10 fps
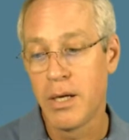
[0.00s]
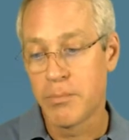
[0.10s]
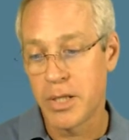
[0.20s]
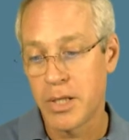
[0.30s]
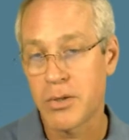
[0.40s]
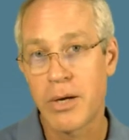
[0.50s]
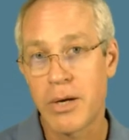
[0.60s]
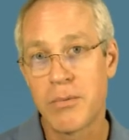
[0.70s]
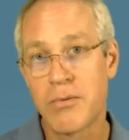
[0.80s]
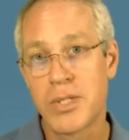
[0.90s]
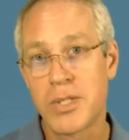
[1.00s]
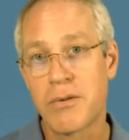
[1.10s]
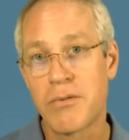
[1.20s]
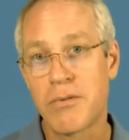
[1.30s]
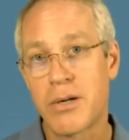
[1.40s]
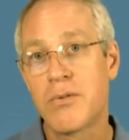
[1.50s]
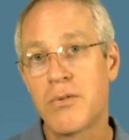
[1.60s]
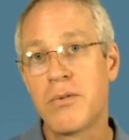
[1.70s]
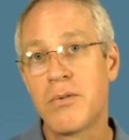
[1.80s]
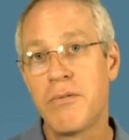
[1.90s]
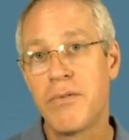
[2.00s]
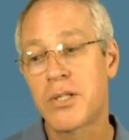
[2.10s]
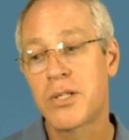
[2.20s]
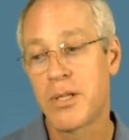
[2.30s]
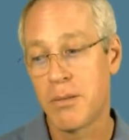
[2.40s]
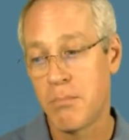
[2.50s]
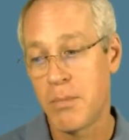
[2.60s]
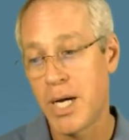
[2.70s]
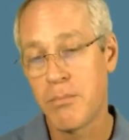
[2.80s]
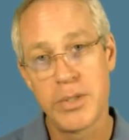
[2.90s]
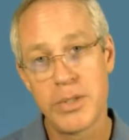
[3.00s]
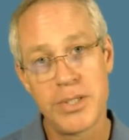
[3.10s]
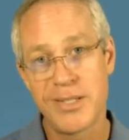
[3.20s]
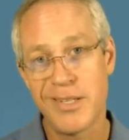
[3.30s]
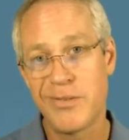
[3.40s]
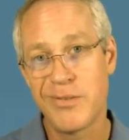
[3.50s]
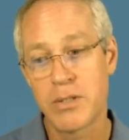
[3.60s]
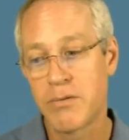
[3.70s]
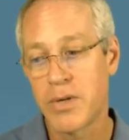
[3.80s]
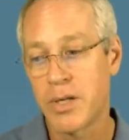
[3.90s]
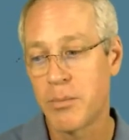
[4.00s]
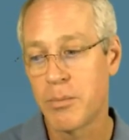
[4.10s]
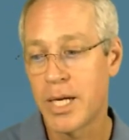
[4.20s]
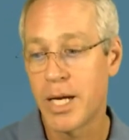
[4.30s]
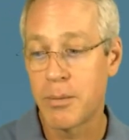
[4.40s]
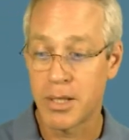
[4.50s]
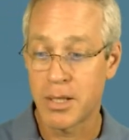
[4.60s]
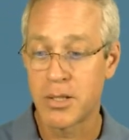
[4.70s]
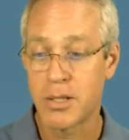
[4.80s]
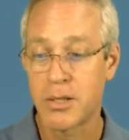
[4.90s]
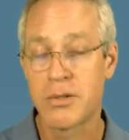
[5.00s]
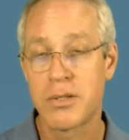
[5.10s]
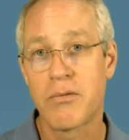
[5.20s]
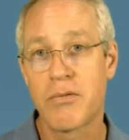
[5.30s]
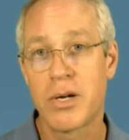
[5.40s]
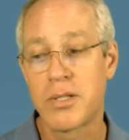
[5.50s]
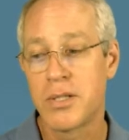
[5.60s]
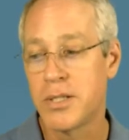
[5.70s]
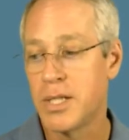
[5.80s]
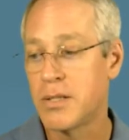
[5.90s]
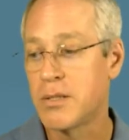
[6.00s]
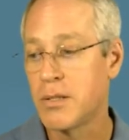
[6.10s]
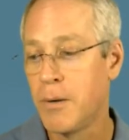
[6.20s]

potential outcome of Zika virus infection in the mom, which itself is fairly benign, but the congenital Zika virus disease.